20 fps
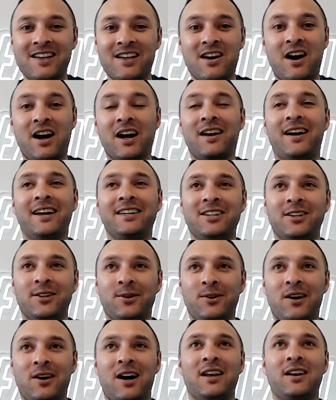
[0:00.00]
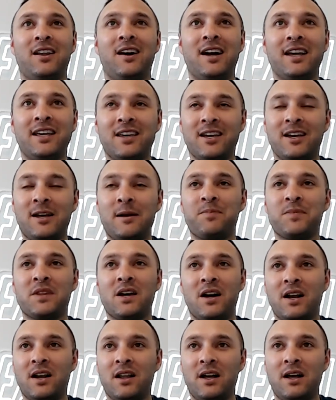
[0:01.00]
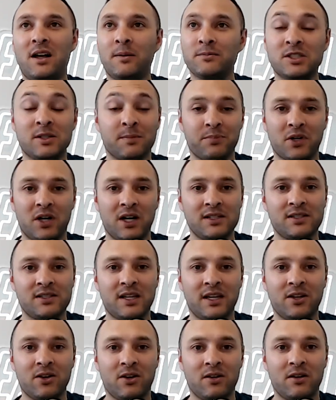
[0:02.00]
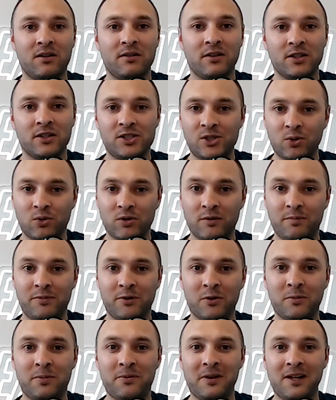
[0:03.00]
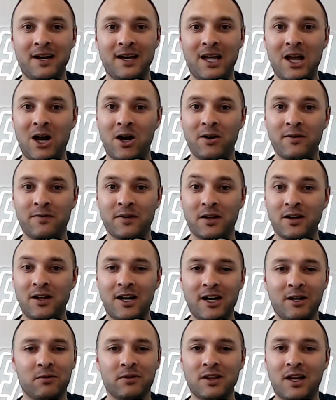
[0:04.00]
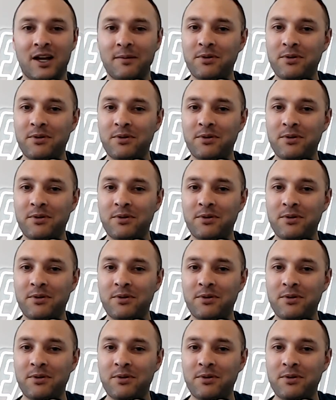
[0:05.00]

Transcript: I like you. I like it. I'm surprised they got the shorter pool play over the line with